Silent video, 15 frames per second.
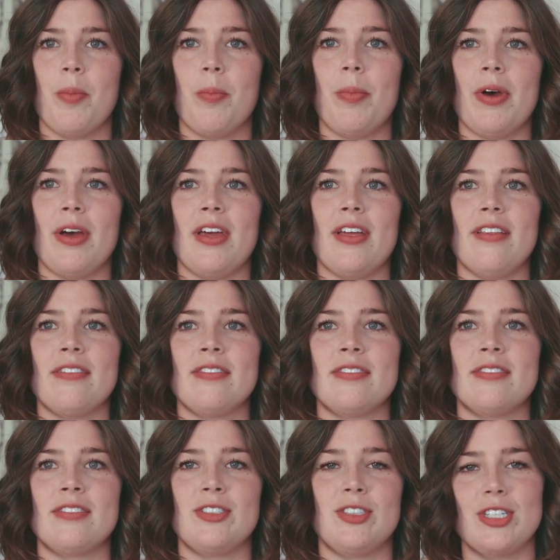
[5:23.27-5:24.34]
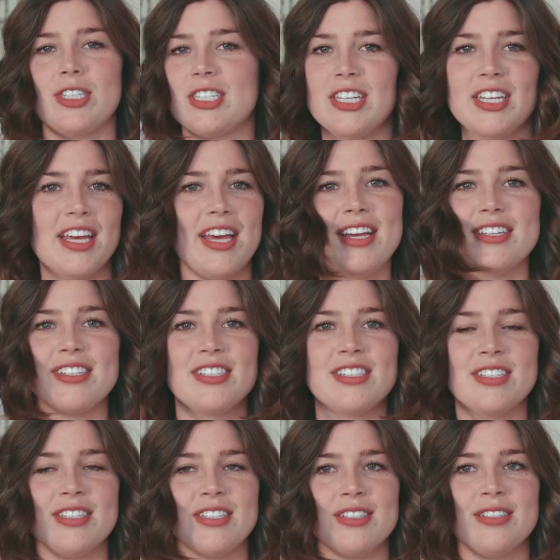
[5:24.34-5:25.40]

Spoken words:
but just in case